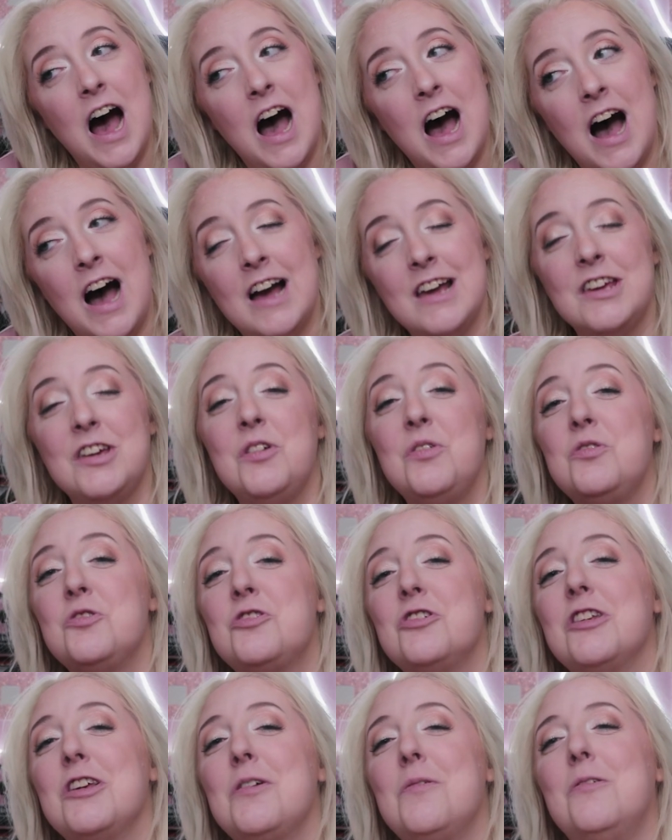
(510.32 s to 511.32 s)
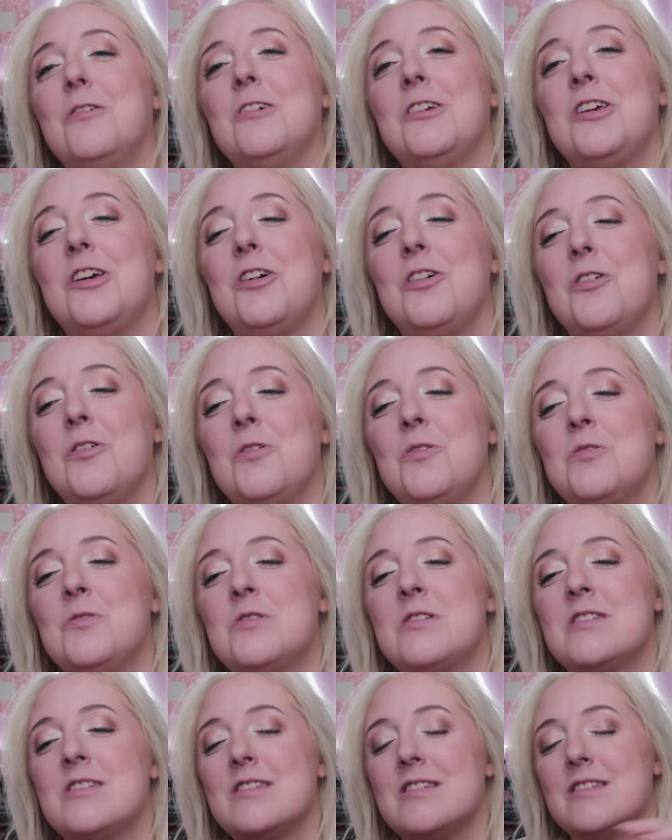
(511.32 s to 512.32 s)
I usually will
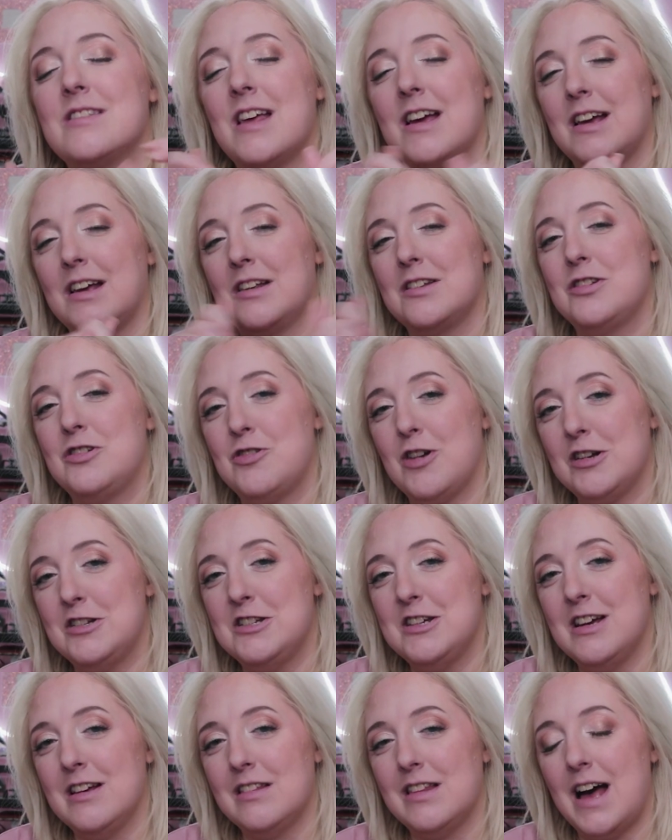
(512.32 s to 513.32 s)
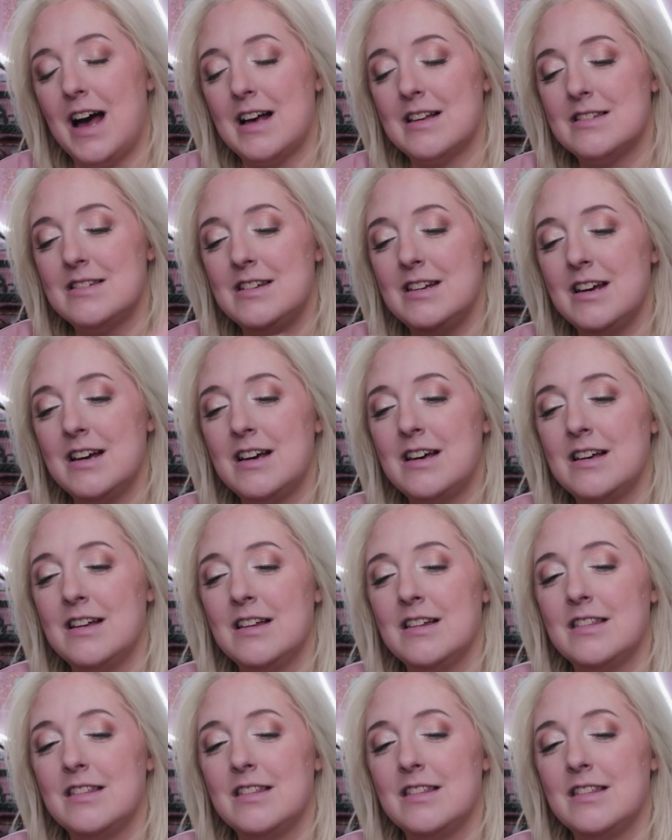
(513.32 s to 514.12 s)
use like stretchy elastic,